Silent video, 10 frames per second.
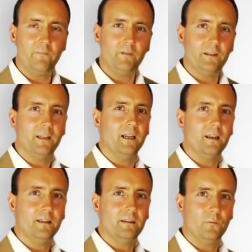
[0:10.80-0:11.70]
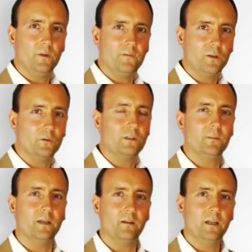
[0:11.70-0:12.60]
everything that we've
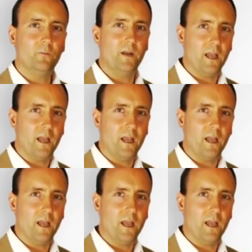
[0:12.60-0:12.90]
talked about